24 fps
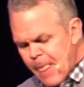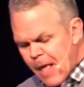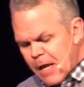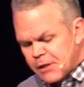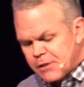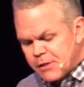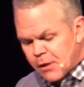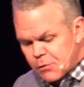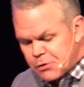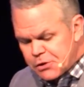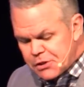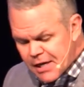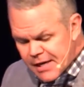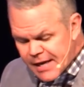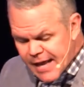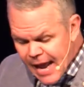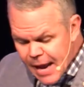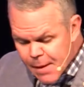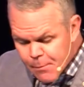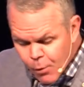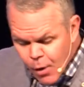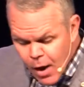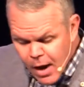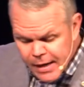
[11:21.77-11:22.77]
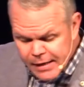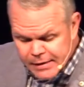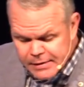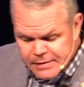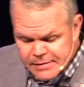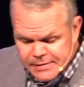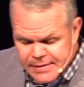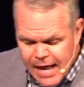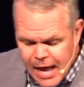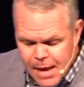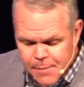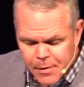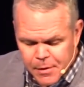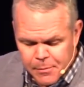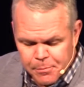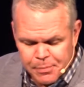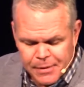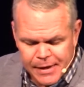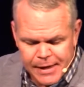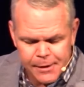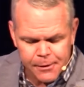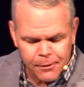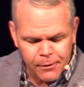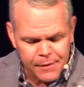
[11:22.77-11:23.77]
So she came running to Simon
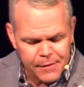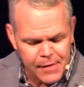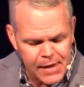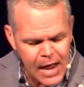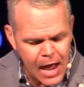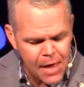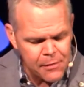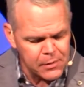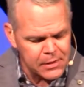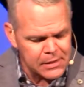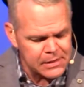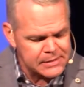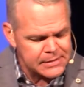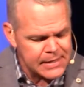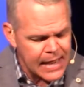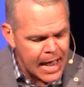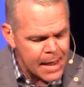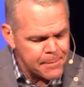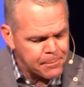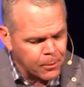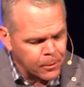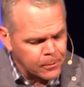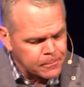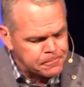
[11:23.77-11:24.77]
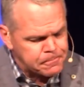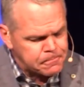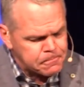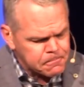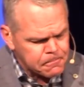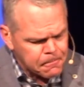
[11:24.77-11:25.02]
Peter and the other disciple,